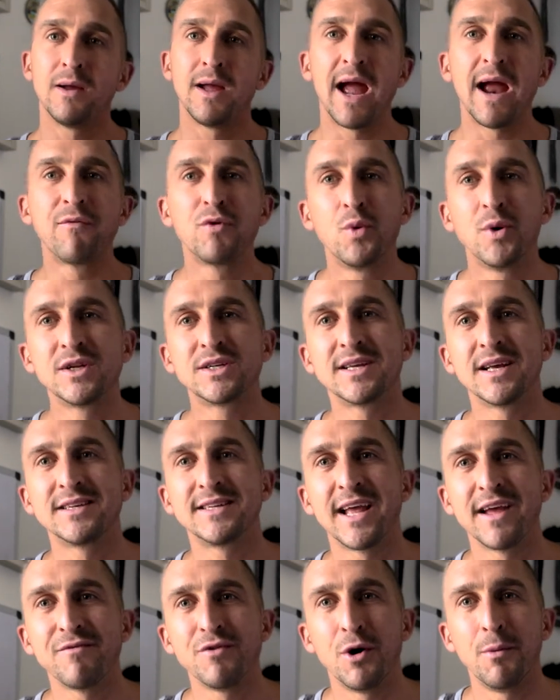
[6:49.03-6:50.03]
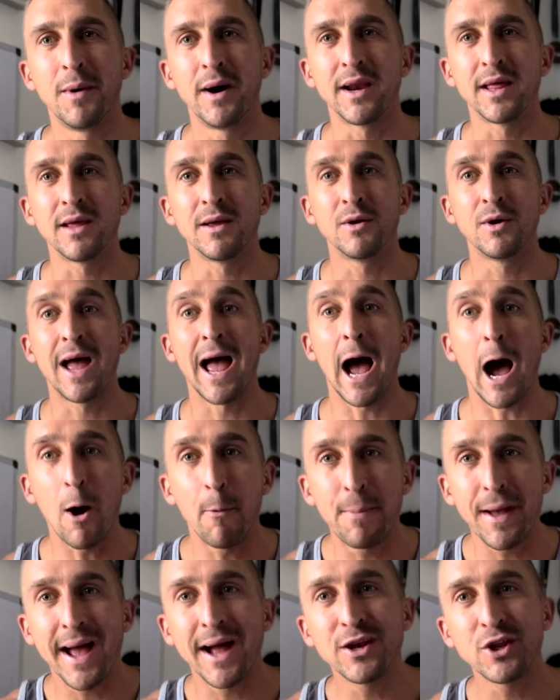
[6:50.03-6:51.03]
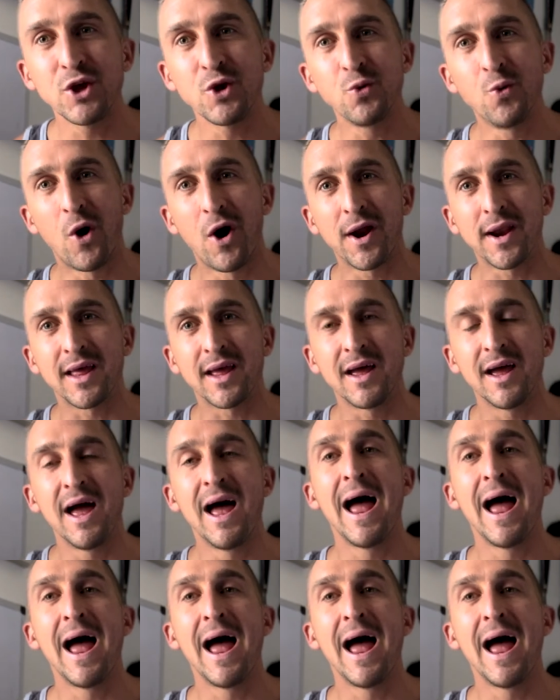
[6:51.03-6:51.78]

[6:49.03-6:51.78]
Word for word: Everyone says they have no money. How bad do you want it?